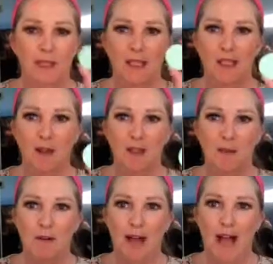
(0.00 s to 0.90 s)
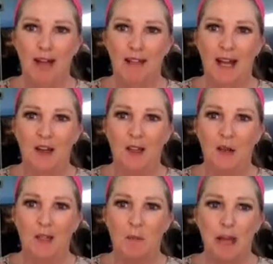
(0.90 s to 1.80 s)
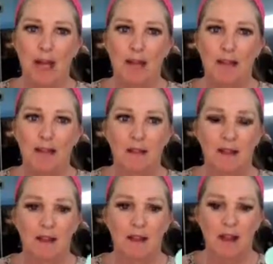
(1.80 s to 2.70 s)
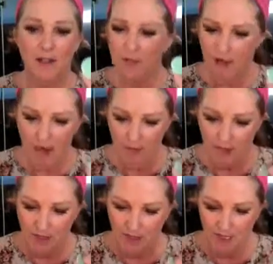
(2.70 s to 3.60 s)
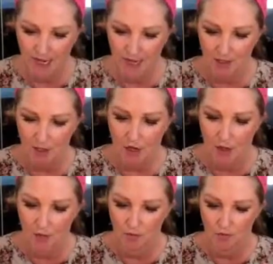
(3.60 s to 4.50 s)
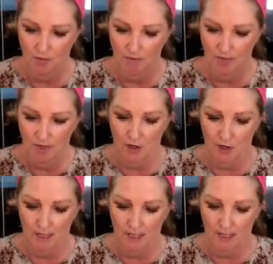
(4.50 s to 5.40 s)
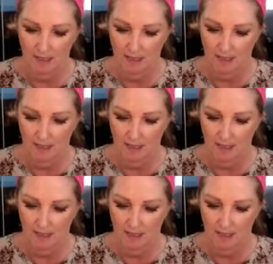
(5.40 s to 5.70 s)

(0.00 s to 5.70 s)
it's a bit of a hard colour to explain. As far as the colours go, they're nice.